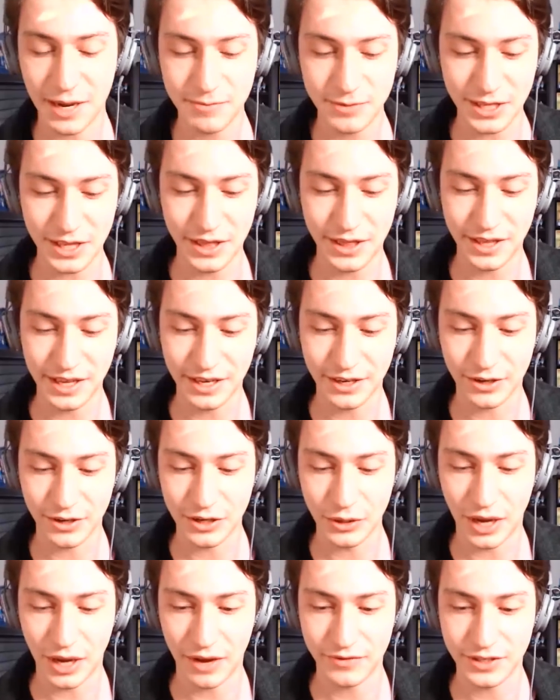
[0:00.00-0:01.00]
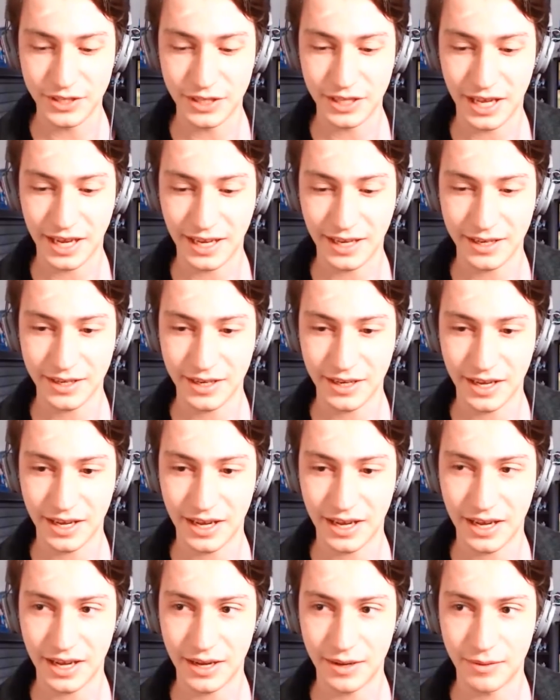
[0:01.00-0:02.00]
in theater, you have to like,
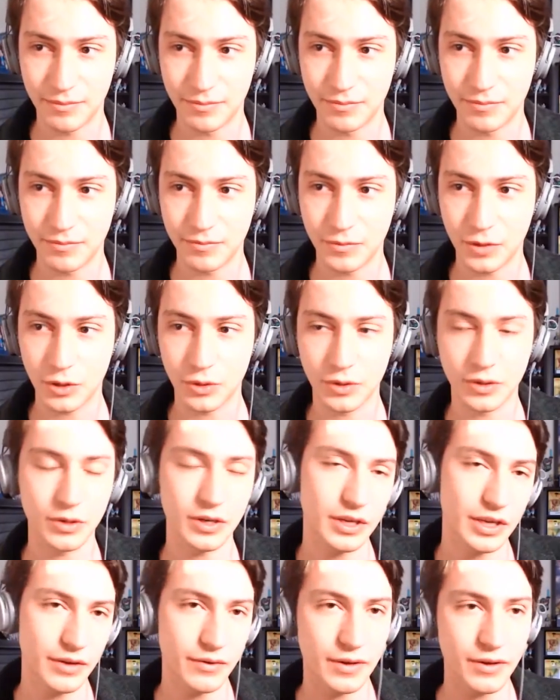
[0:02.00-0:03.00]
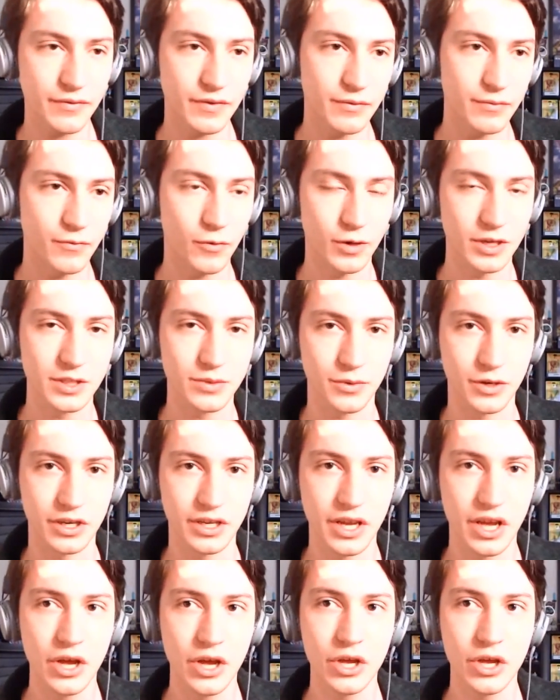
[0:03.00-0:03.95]
or even voice work,